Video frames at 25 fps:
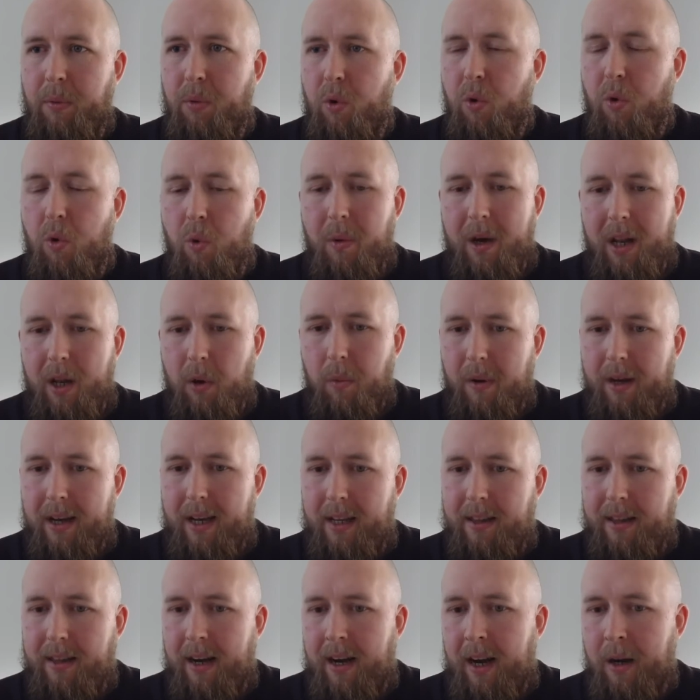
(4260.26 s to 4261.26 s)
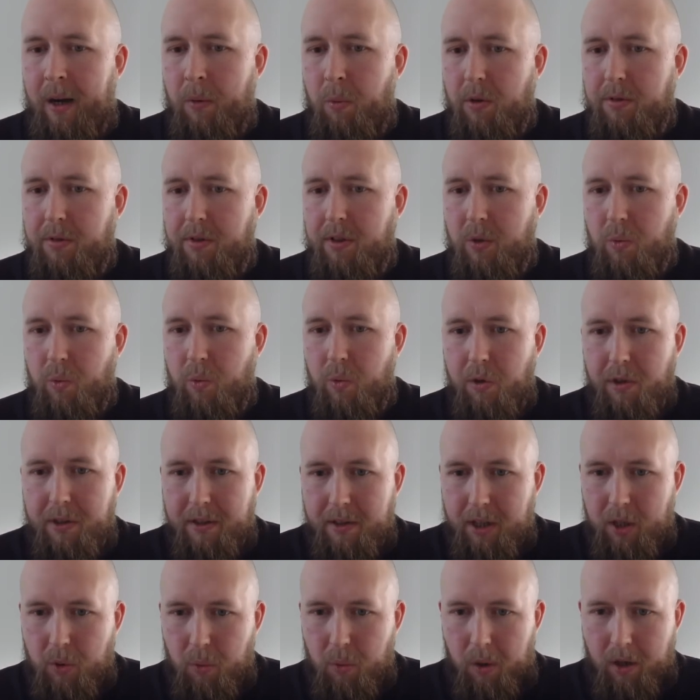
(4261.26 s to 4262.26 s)
all well aware that I wanted to work
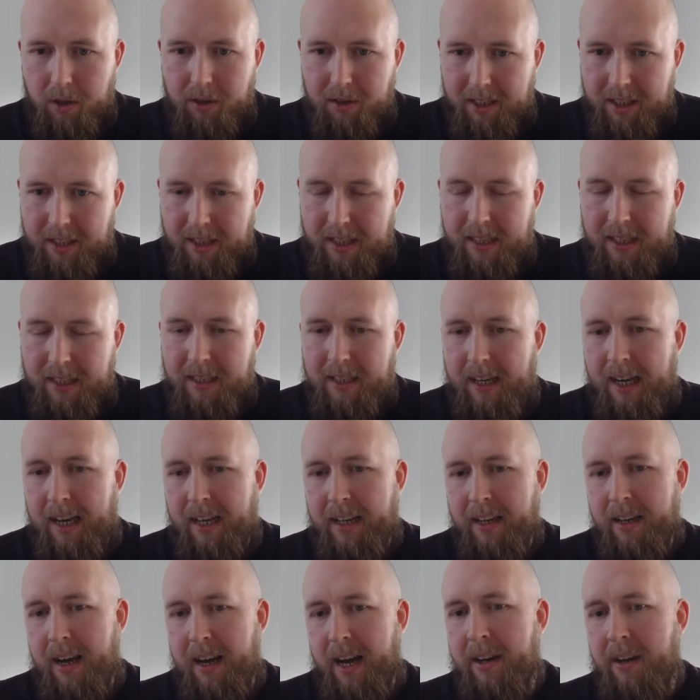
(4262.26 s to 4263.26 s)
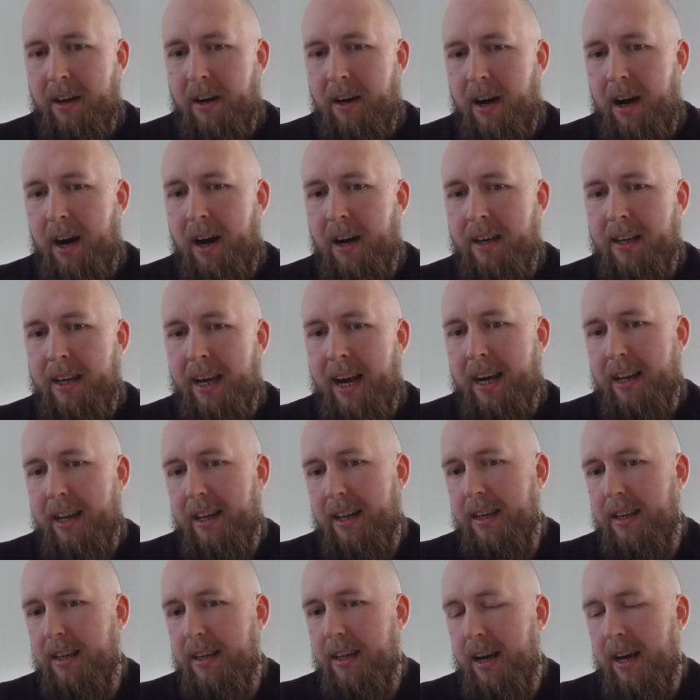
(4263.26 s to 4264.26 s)
into IT, and I had
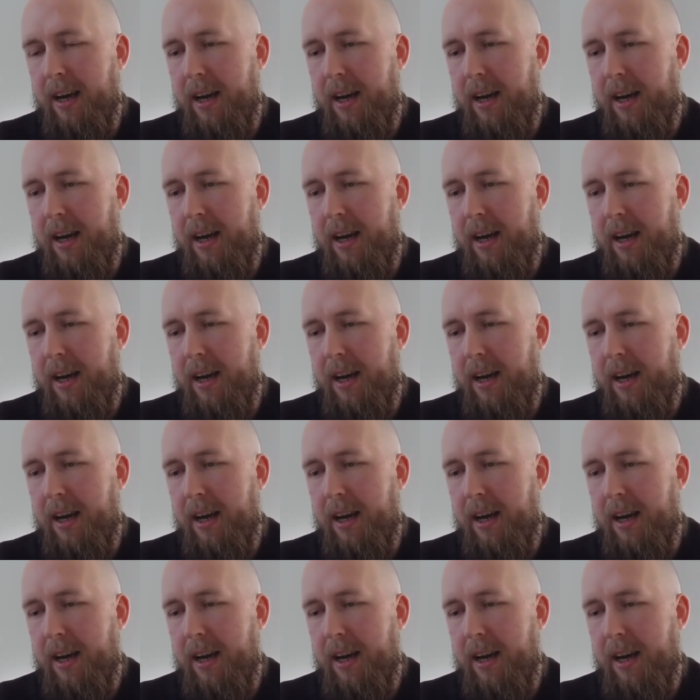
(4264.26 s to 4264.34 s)
a